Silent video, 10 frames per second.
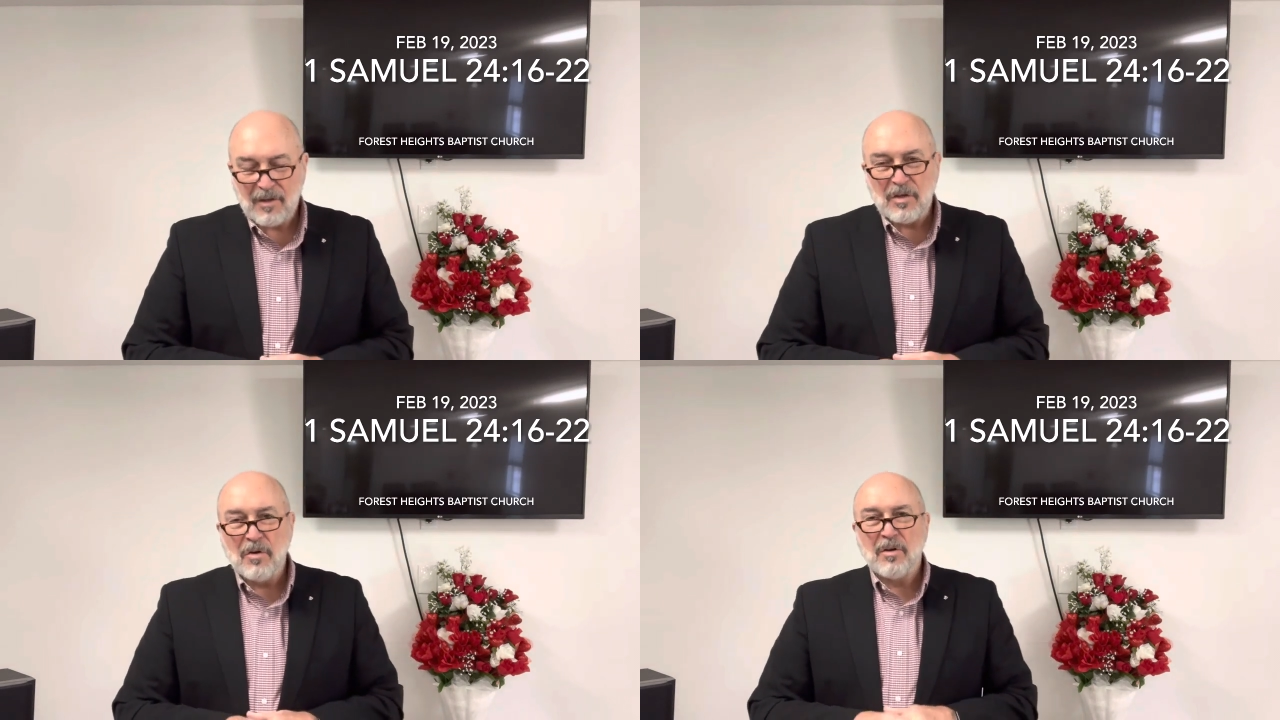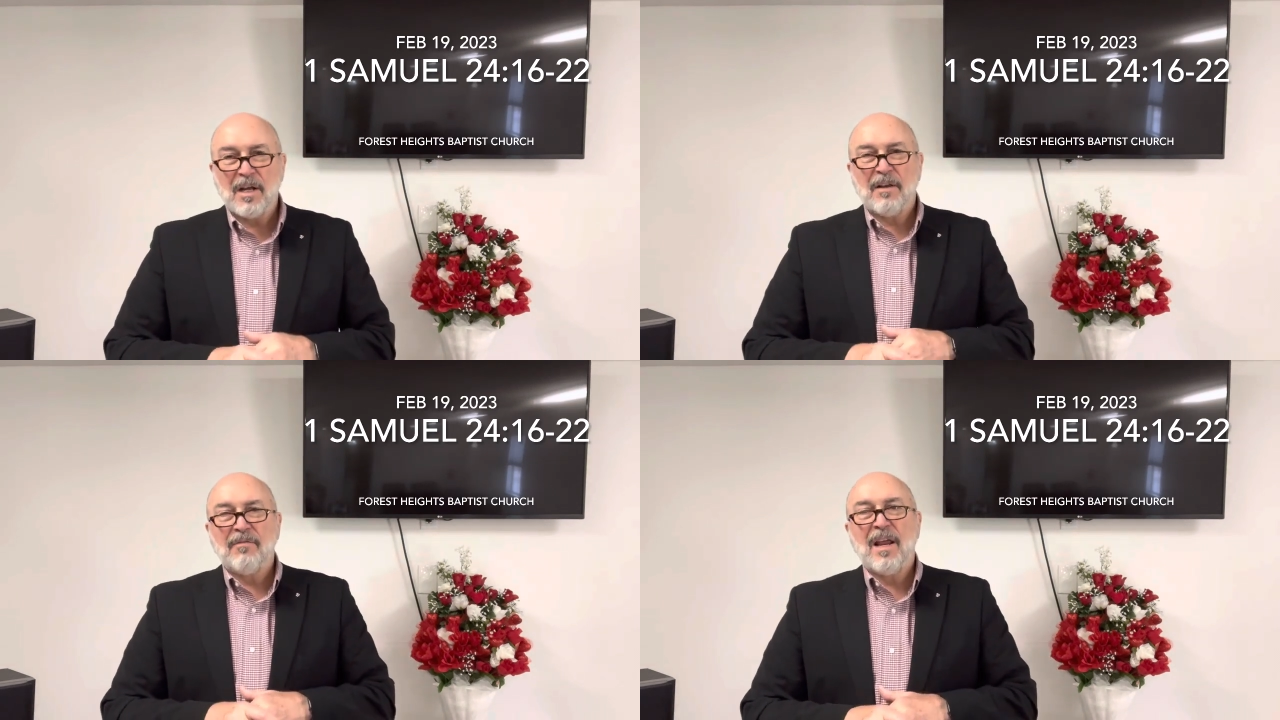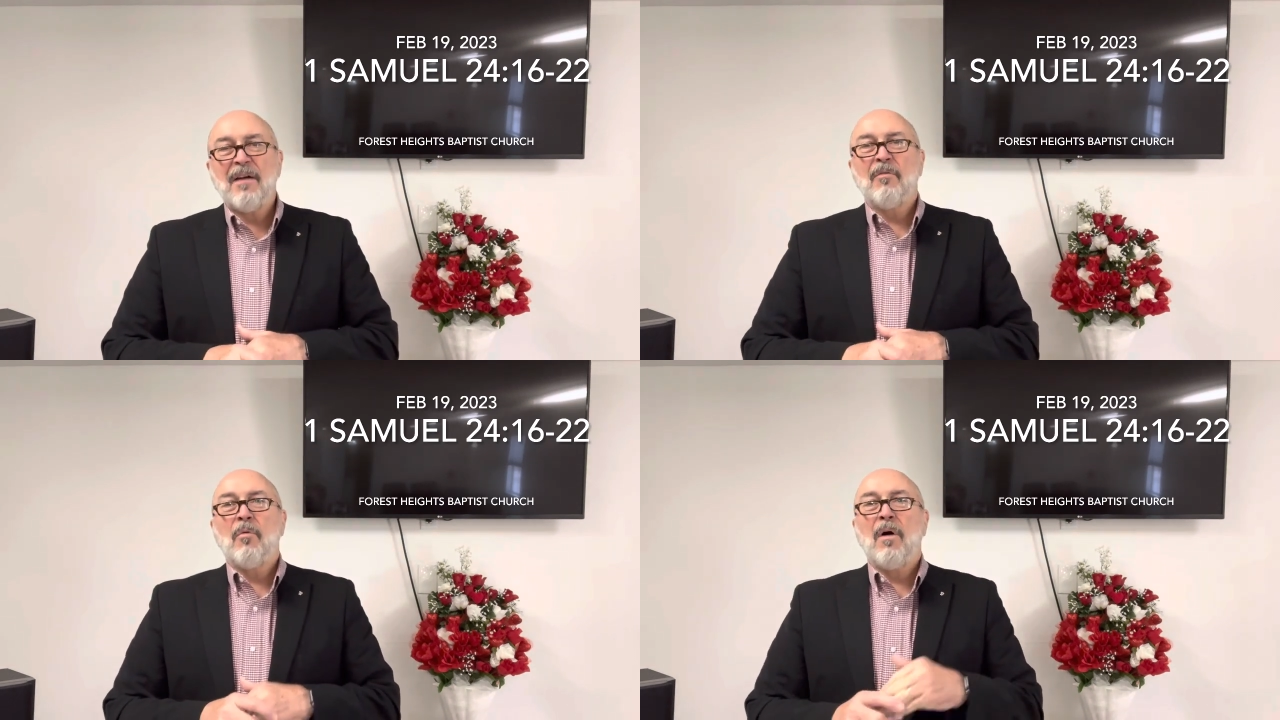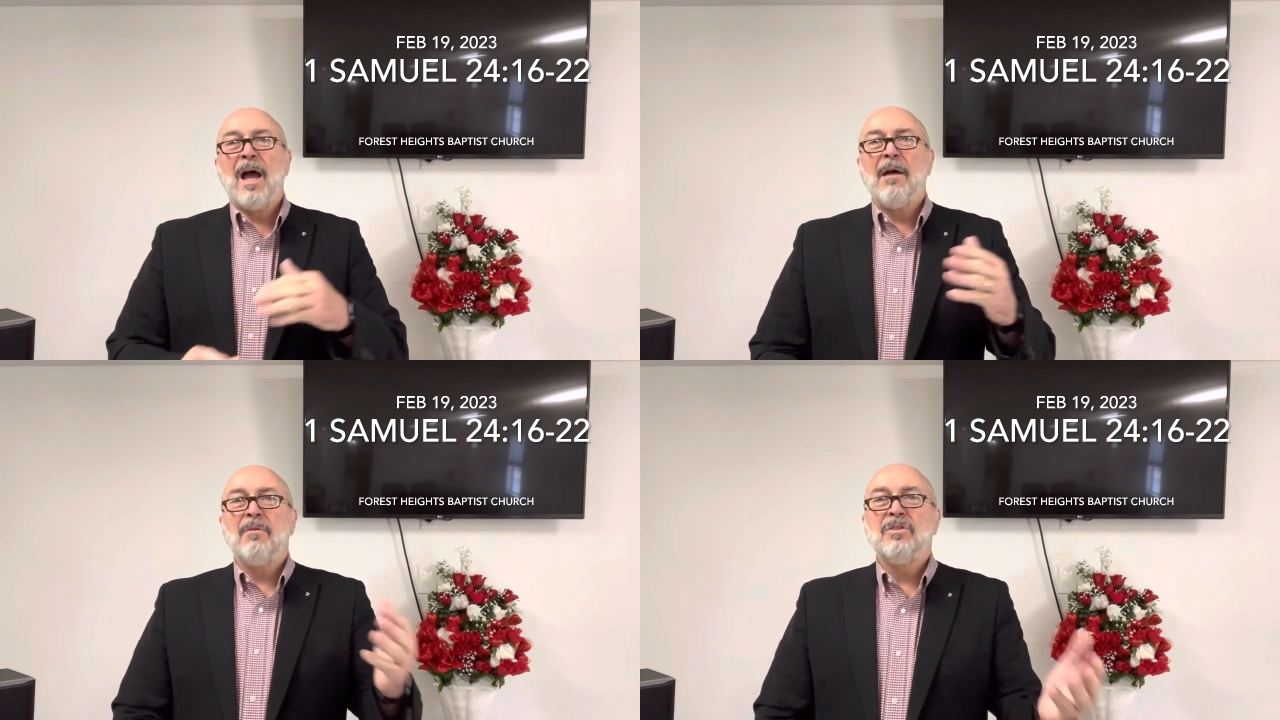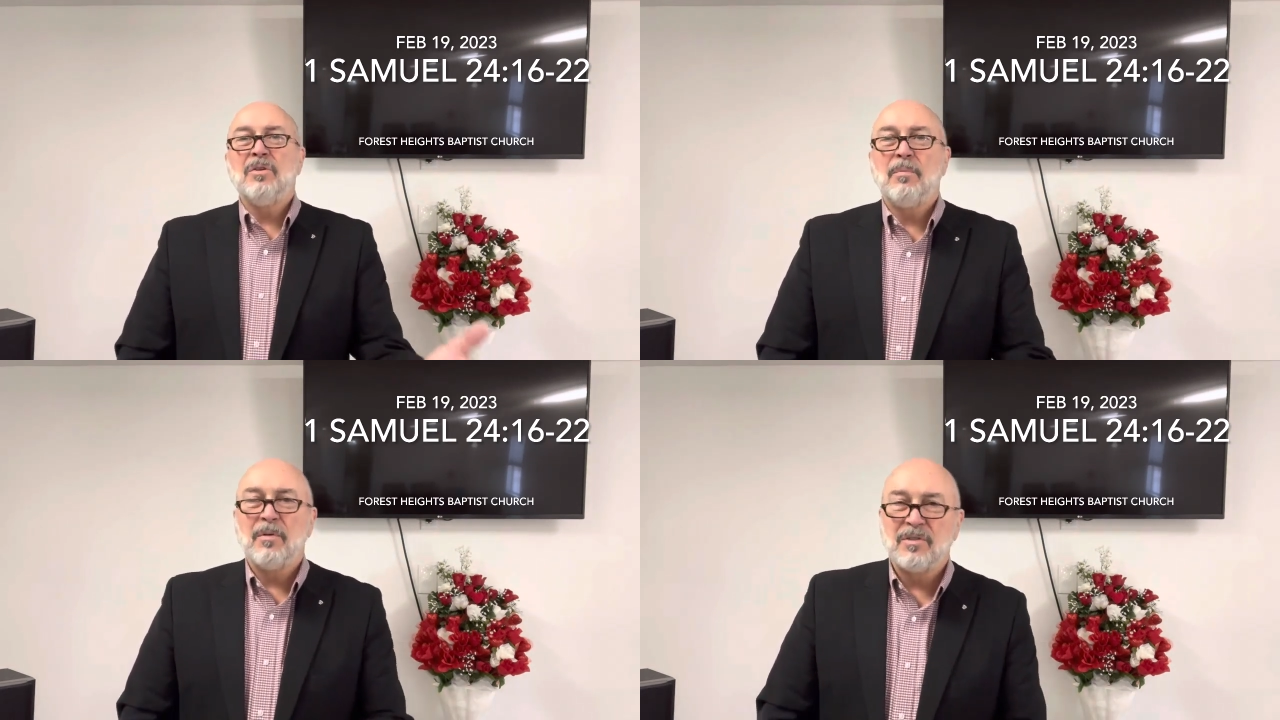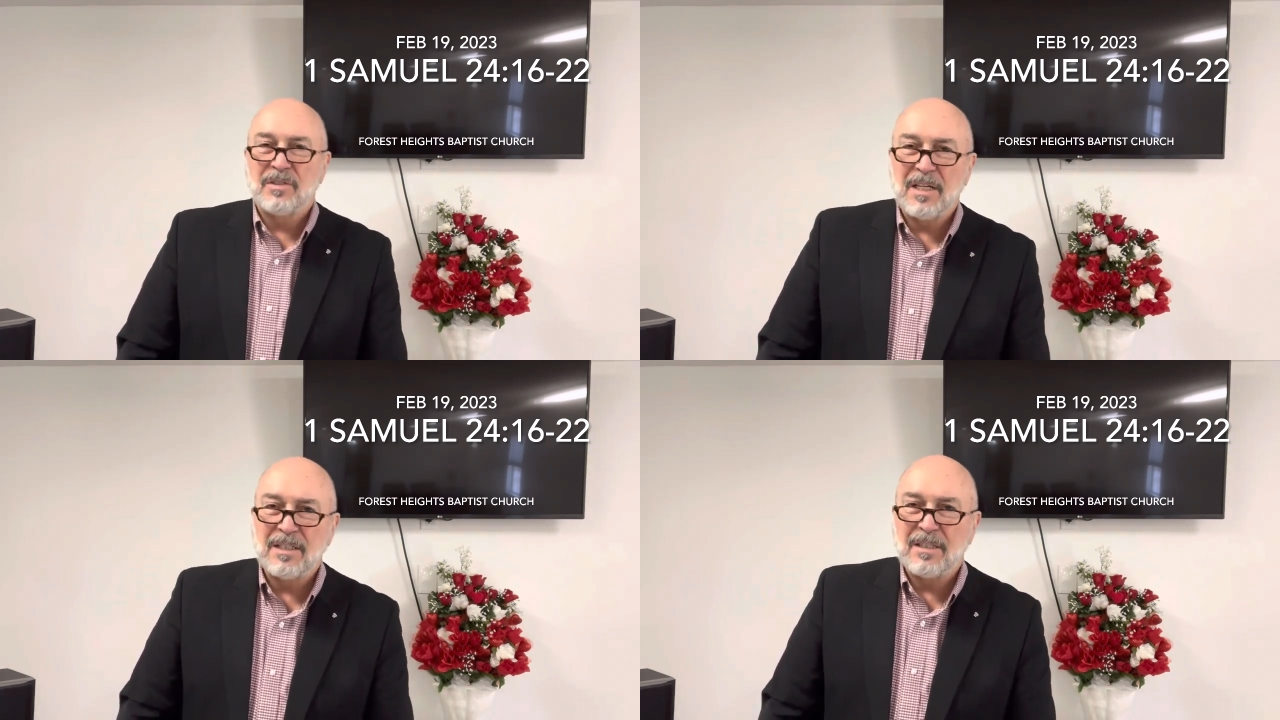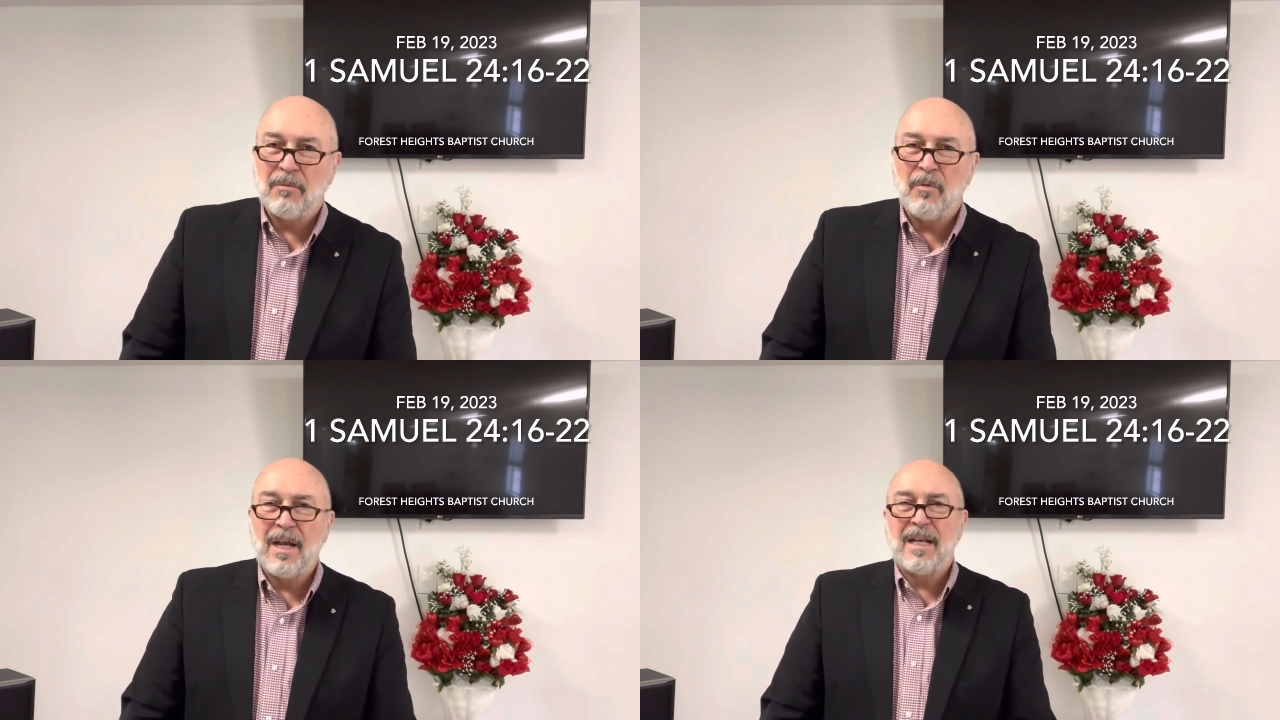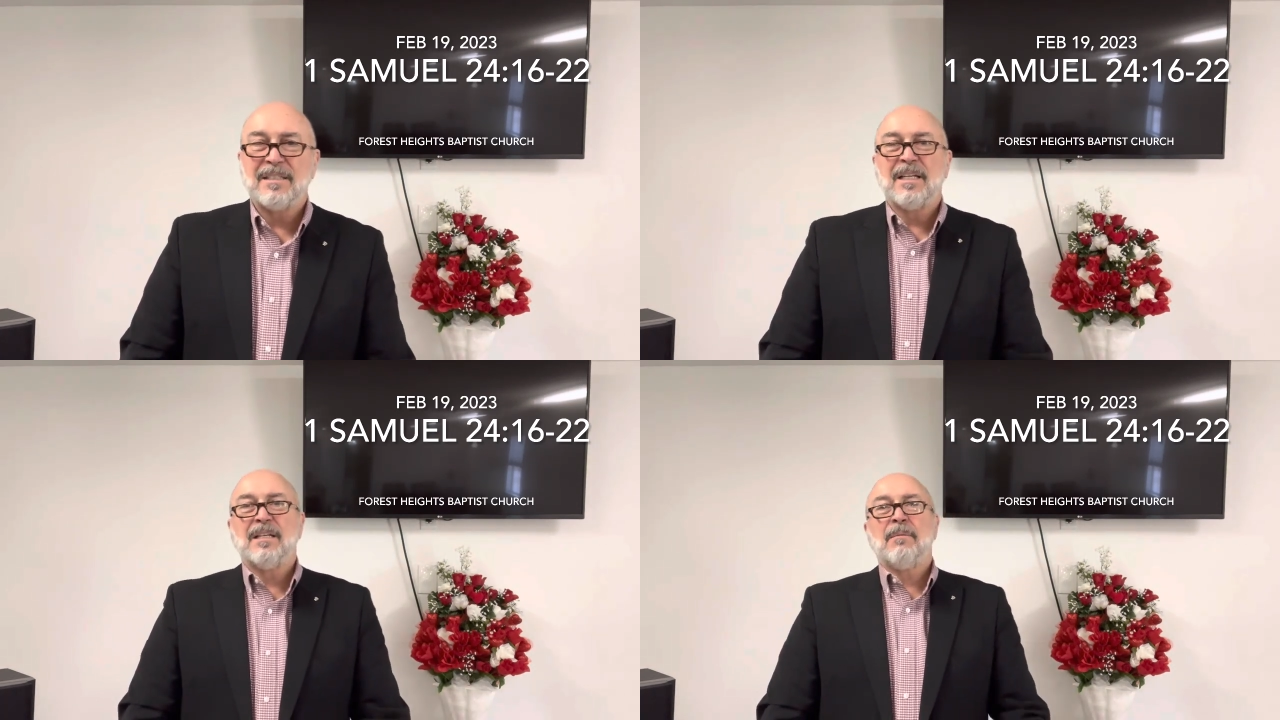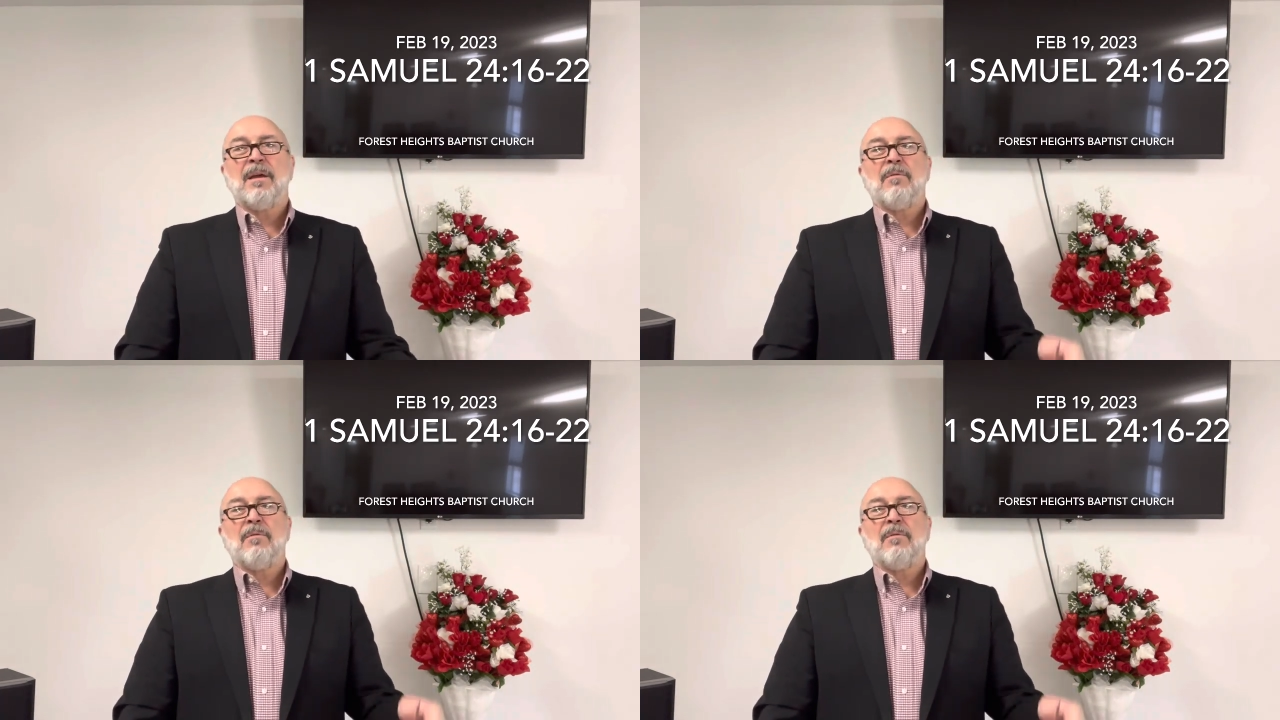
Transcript: You could have never, why would you persist in witnessing to me?